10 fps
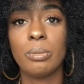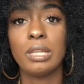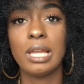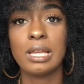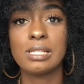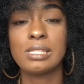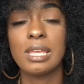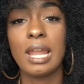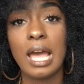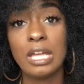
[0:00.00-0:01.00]
But like I
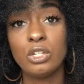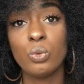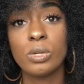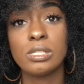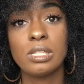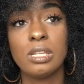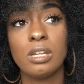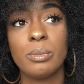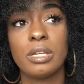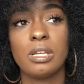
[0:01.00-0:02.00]
said, I do once a
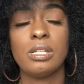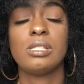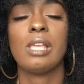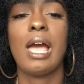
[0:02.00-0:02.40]
year because